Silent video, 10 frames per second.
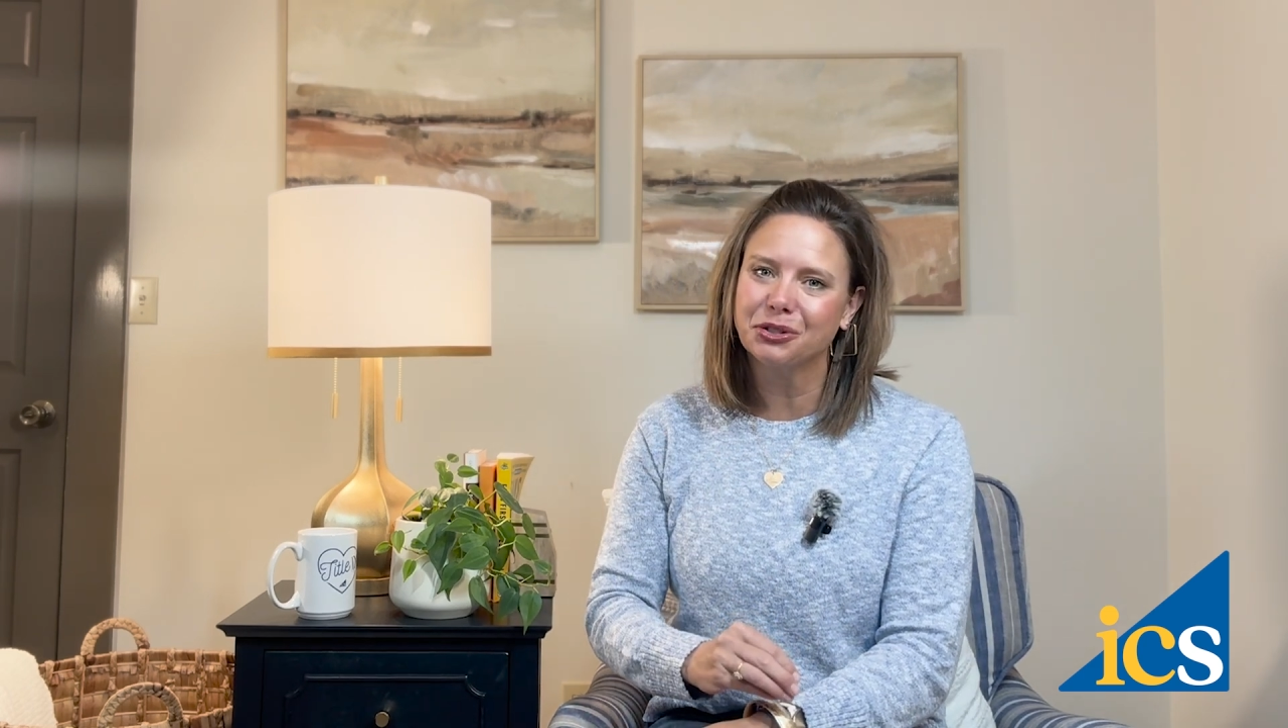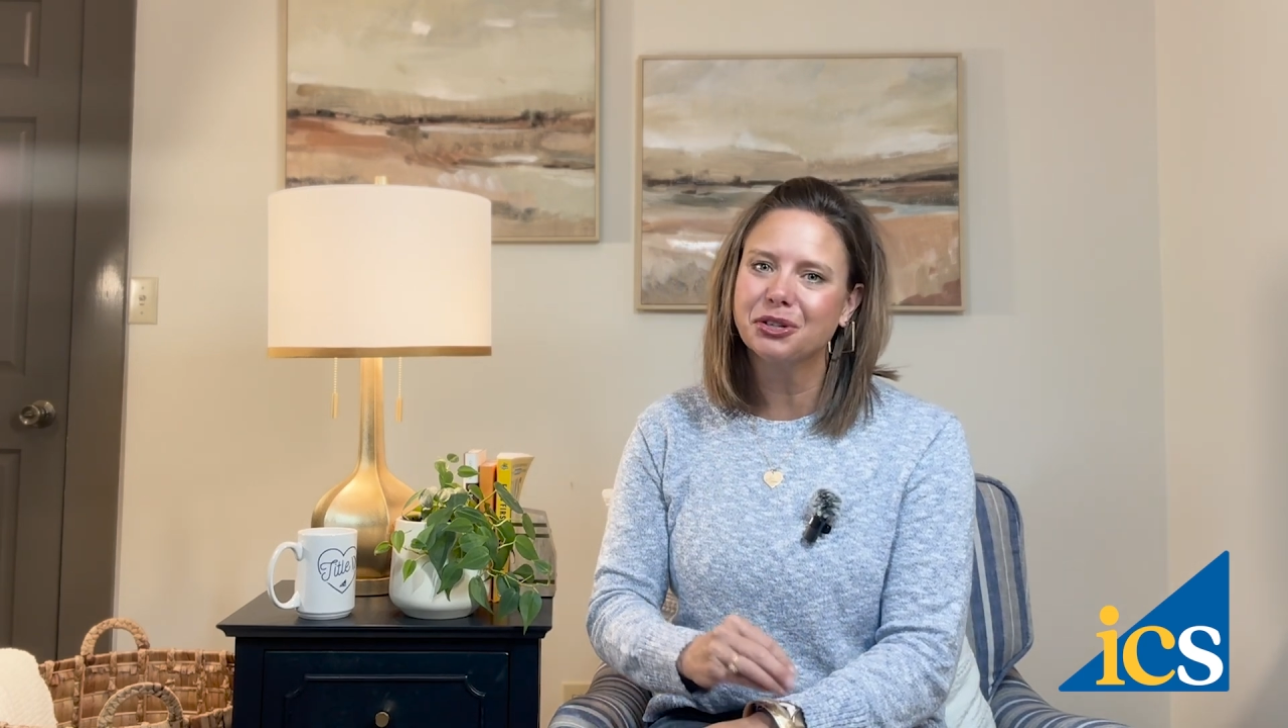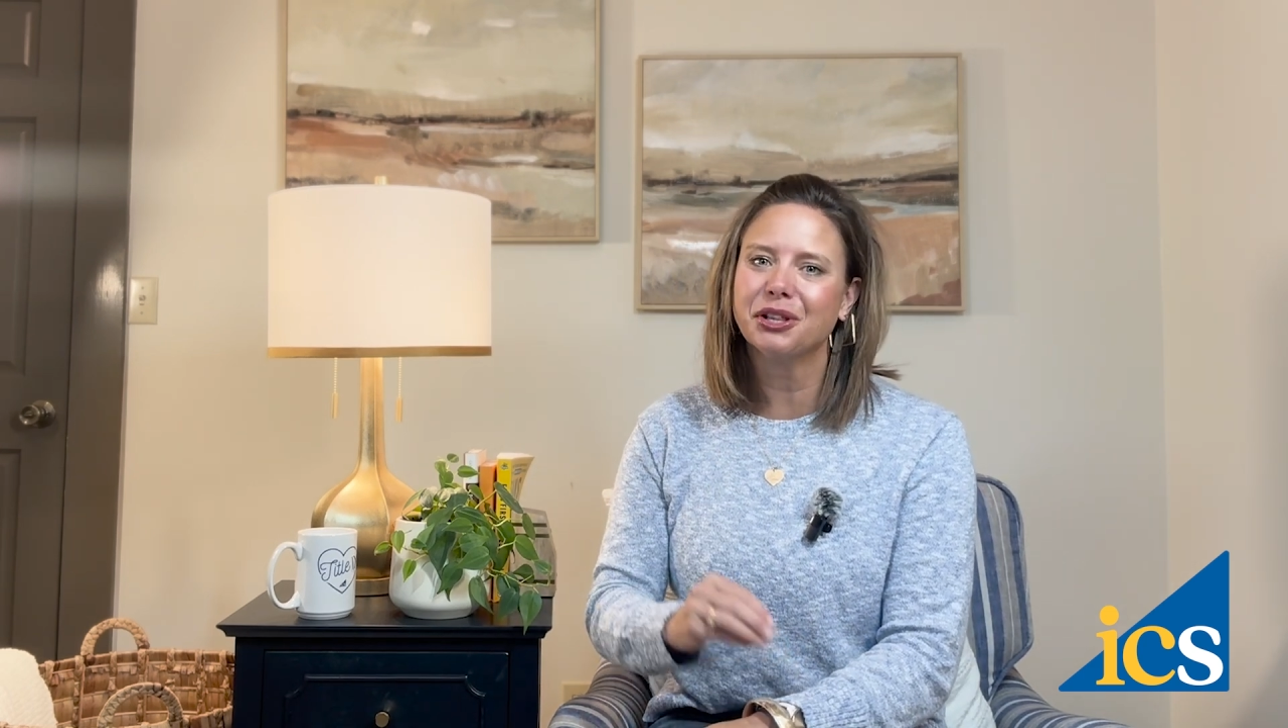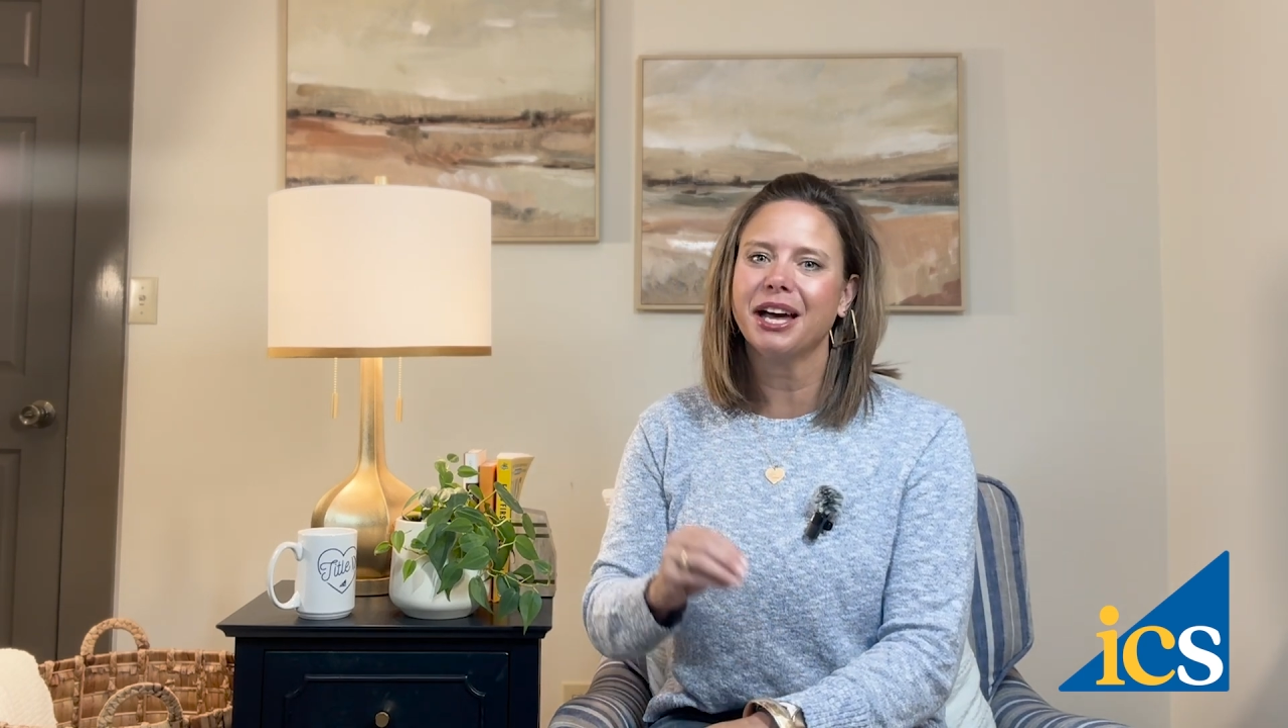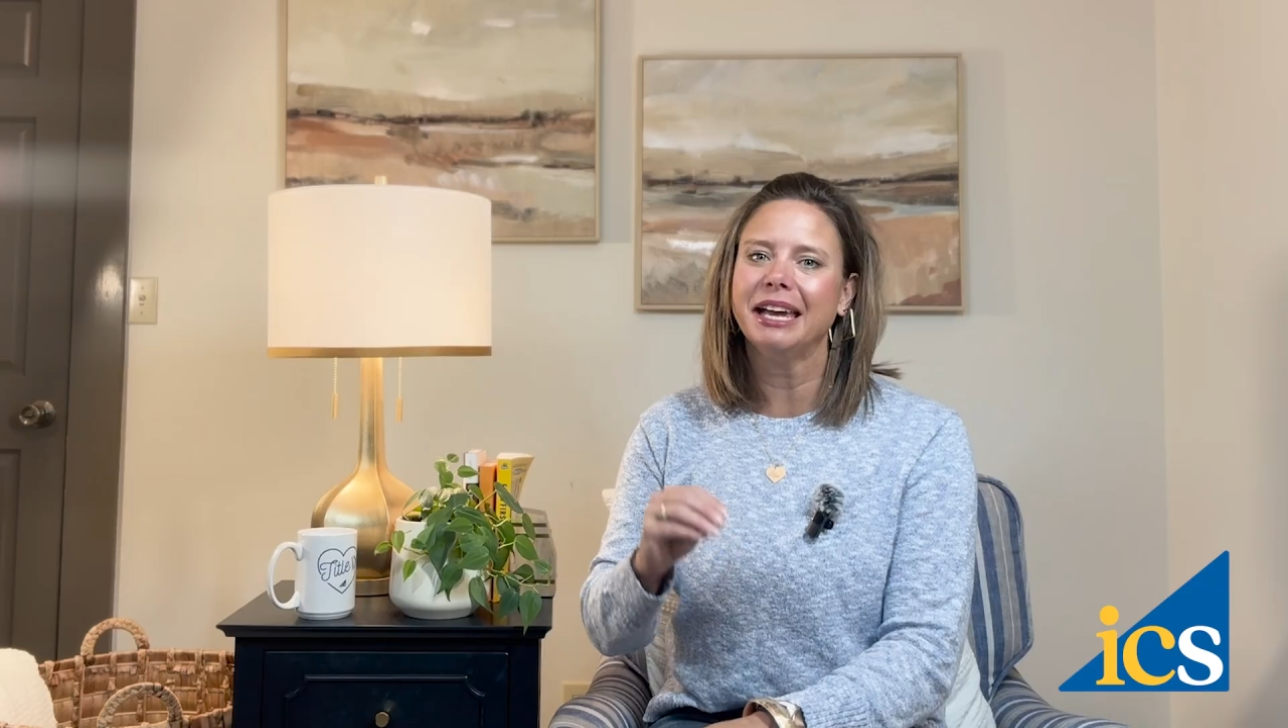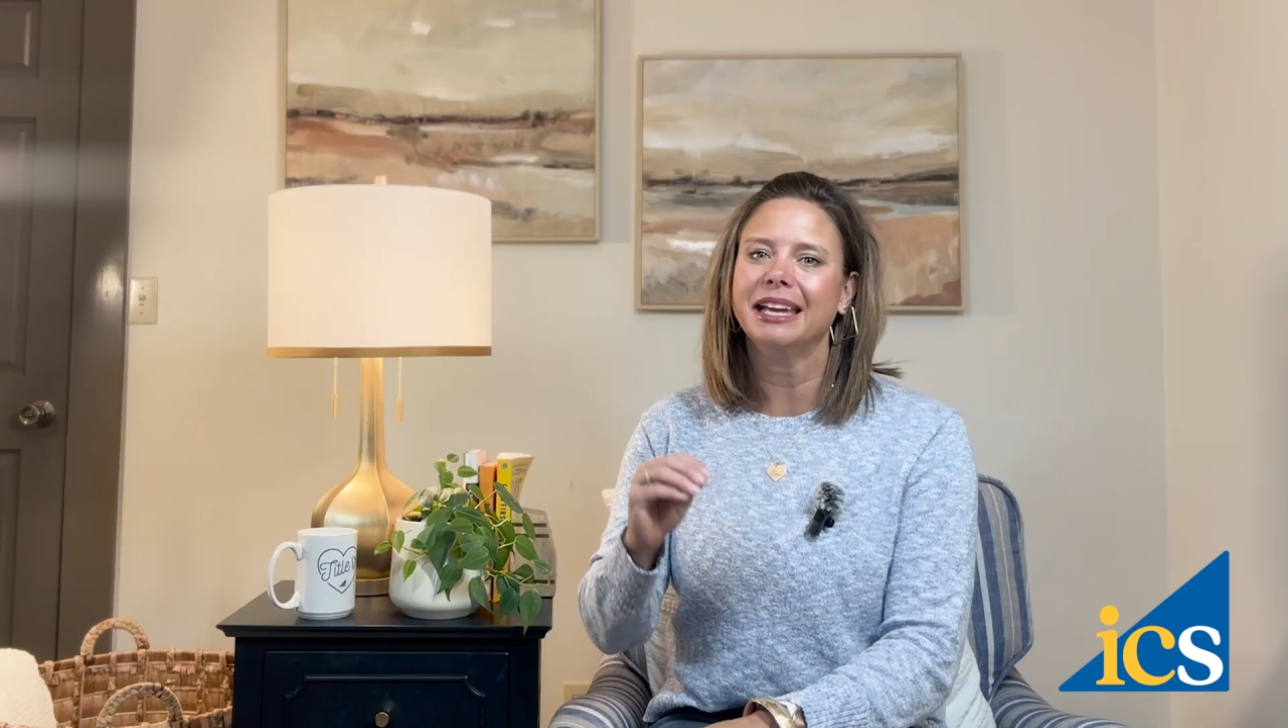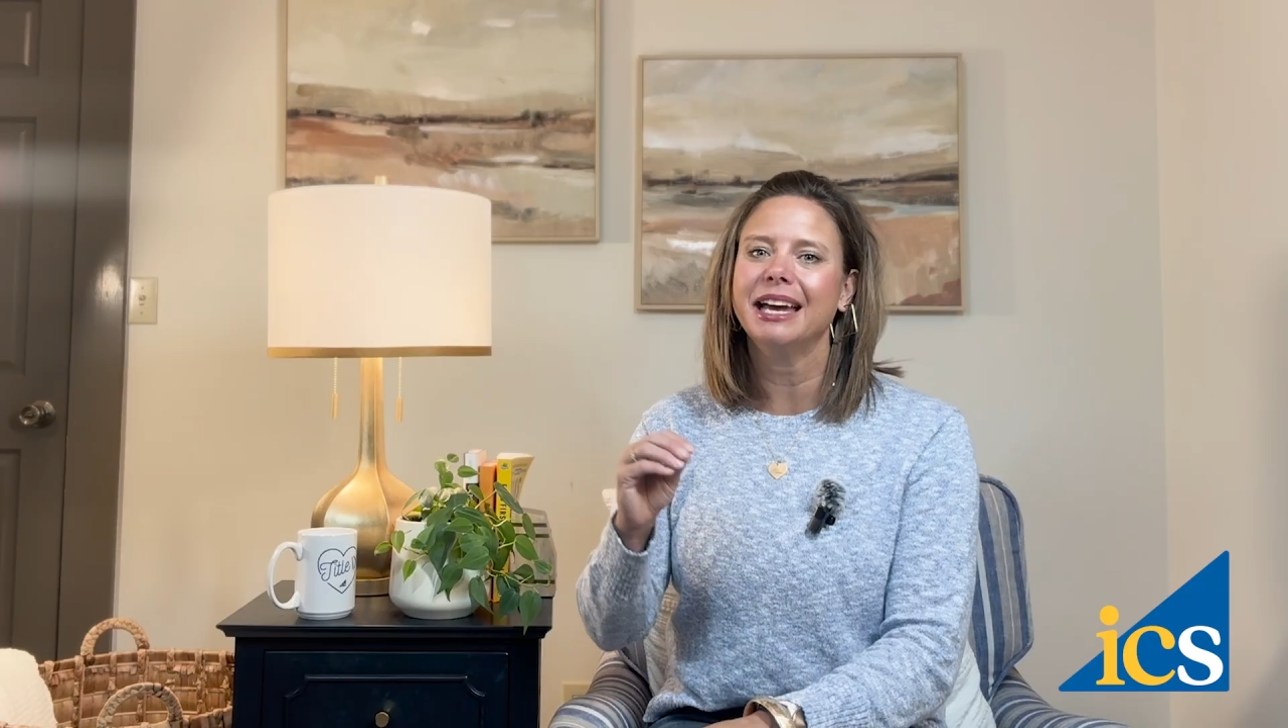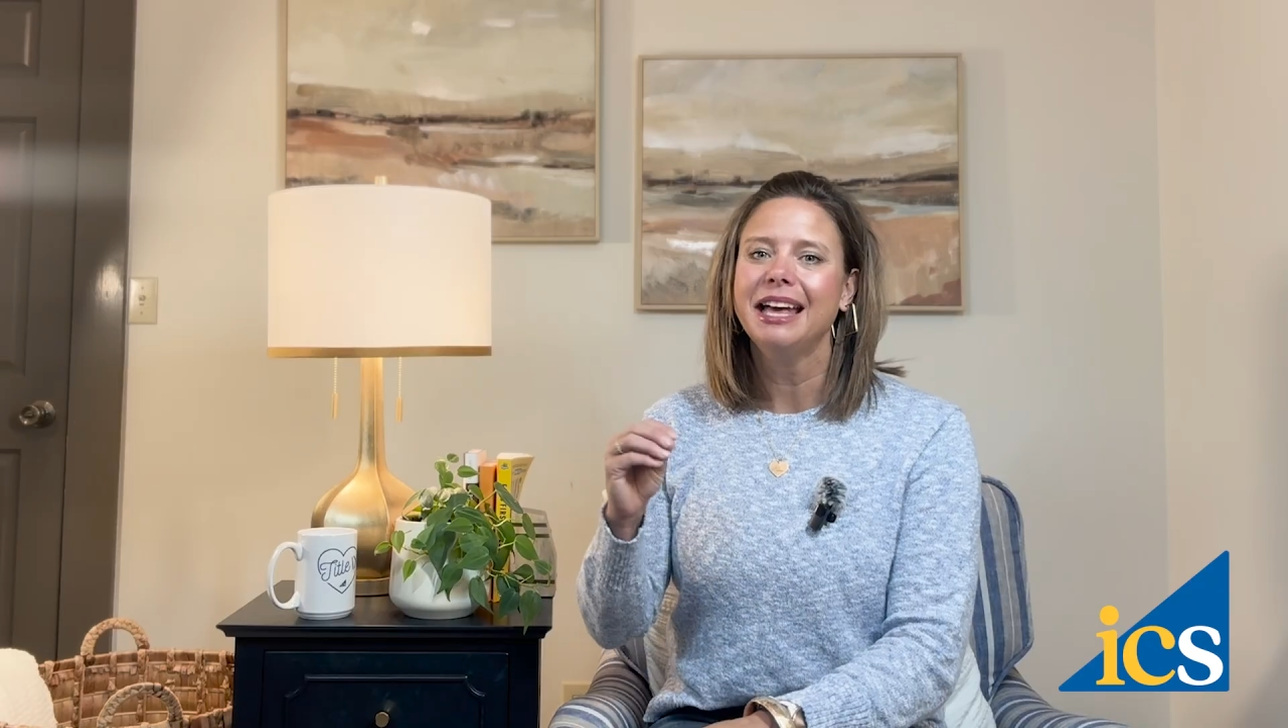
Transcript: look like,